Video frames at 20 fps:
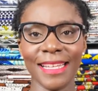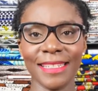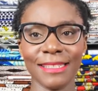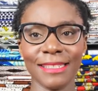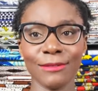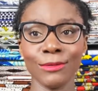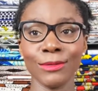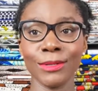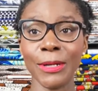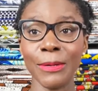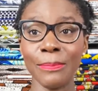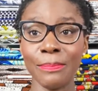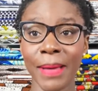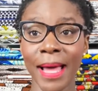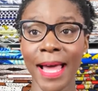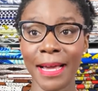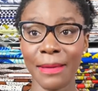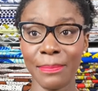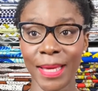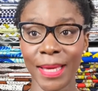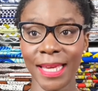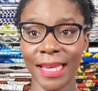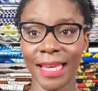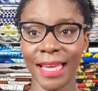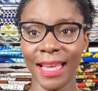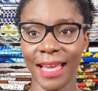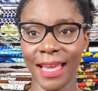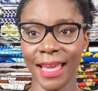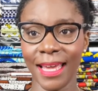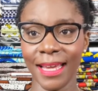There are also bag making
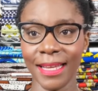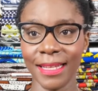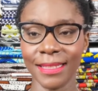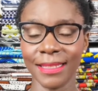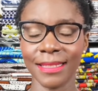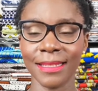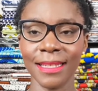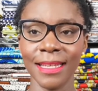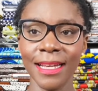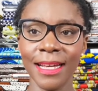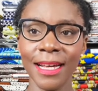kits.